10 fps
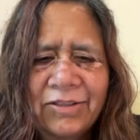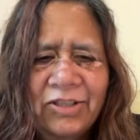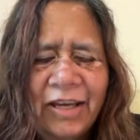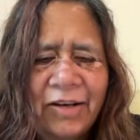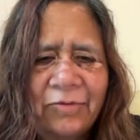
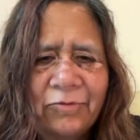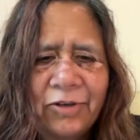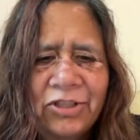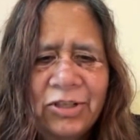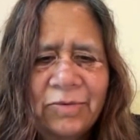share of
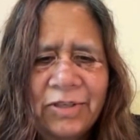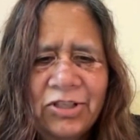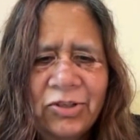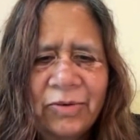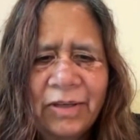what she was
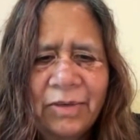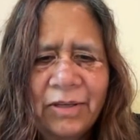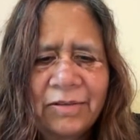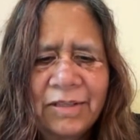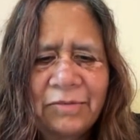showing,
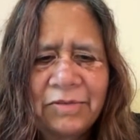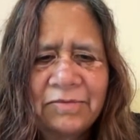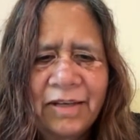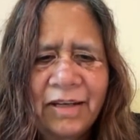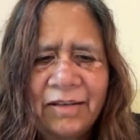because that was
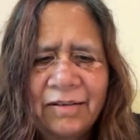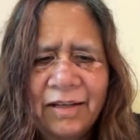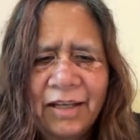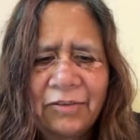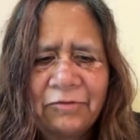very
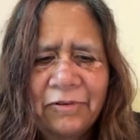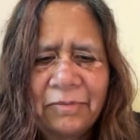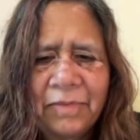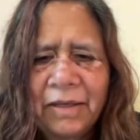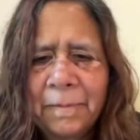intriguing for
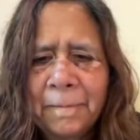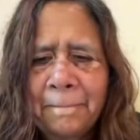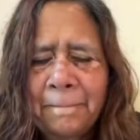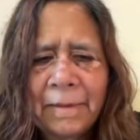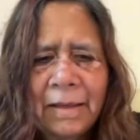me.
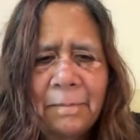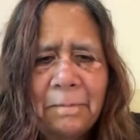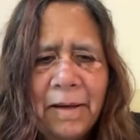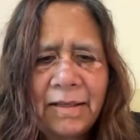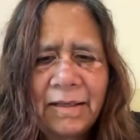
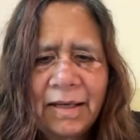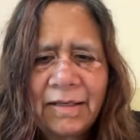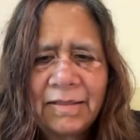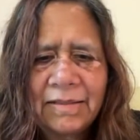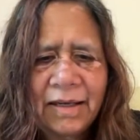But I
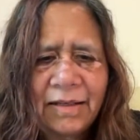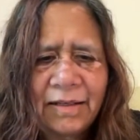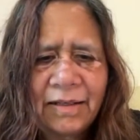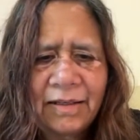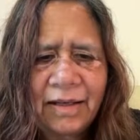
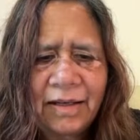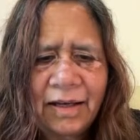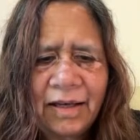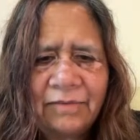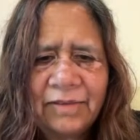decided that
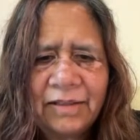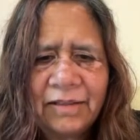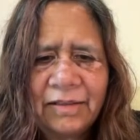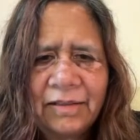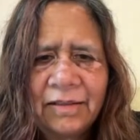I
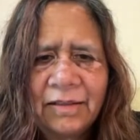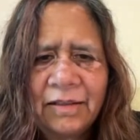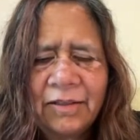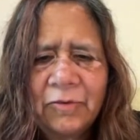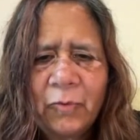will
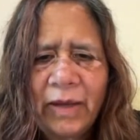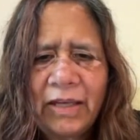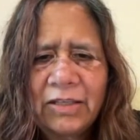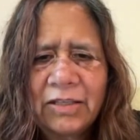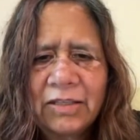
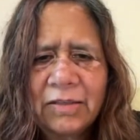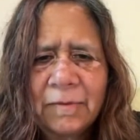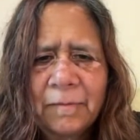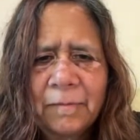wait.